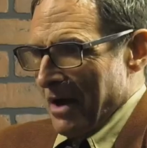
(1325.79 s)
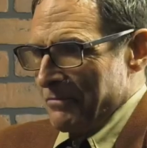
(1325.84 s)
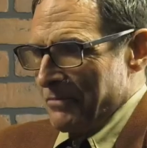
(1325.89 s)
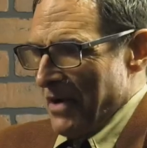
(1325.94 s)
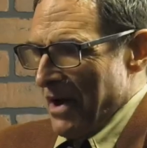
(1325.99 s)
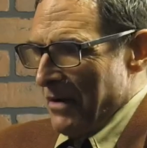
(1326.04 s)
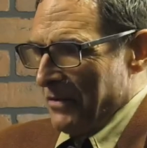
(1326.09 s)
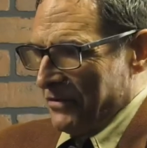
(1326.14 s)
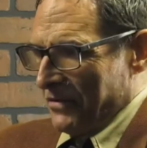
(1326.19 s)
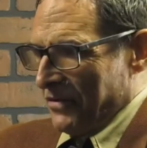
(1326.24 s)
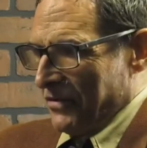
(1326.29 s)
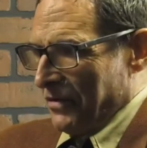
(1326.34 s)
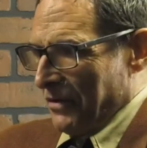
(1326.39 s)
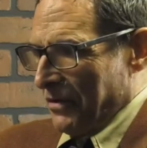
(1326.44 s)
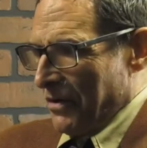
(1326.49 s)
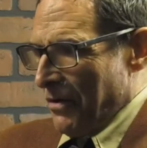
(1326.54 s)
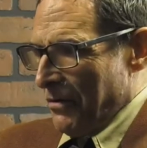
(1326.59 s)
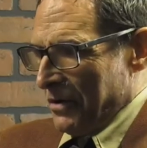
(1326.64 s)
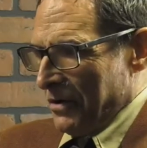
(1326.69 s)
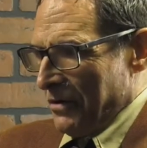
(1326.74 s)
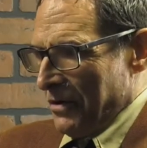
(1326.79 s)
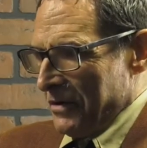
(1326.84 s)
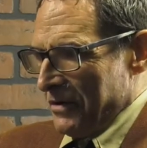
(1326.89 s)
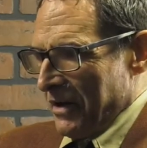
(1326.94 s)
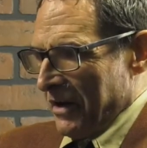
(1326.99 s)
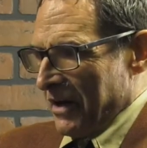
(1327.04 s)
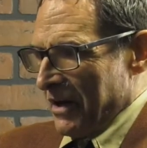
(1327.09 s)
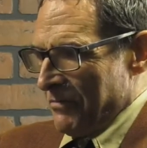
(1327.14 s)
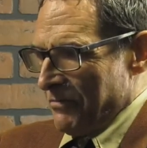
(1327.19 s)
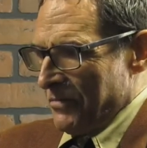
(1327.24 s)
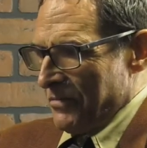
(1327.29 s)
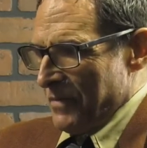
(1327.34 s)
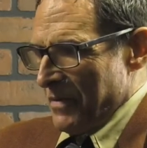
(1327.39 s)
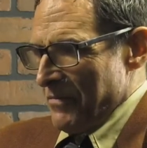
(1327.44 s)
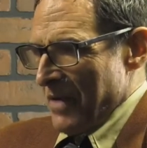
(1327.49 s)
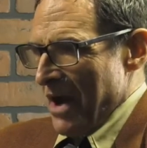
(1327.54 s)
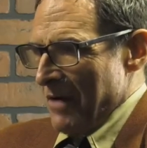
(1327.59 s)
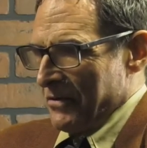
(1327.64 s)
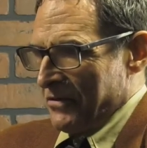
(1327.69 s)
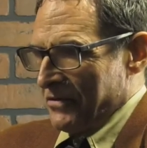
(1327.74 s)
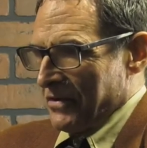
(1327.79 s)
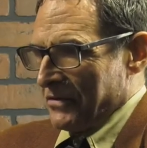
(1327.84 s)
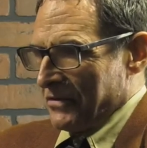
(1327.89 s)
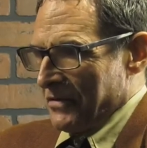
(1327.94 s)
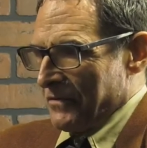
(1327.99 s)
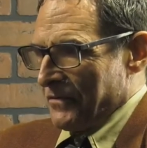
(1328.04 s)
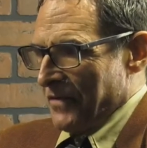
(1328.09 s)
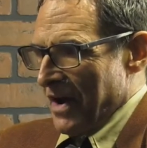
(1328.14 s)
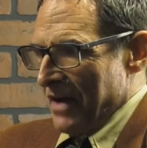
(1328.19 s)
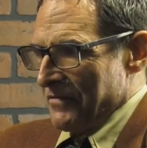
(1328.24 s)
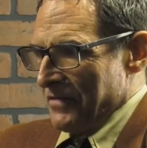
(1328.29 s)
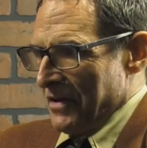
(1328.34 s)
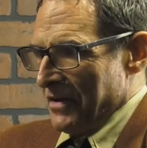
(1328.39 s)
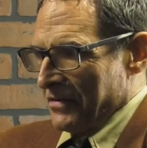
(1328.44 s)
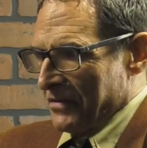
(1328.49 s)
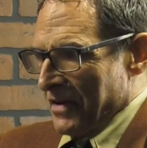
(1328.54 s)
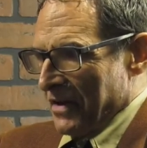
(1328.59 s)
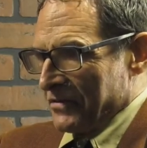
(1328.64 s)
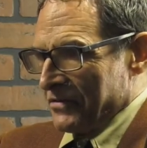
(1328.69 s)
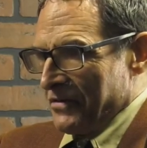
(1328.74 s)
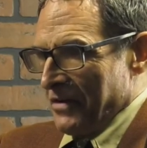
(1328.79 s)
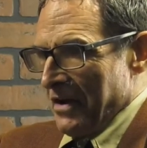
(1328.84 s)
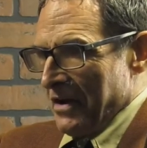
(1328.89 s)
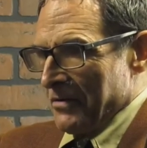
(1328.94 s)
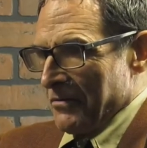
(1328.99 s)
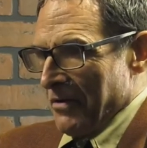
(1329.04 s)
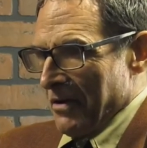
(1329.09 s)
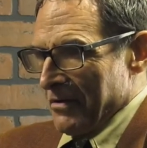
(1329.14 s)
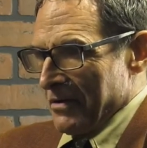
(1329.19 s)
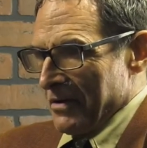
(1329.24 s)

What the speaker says: parents are still going good, and they're going to be married 65 years next January.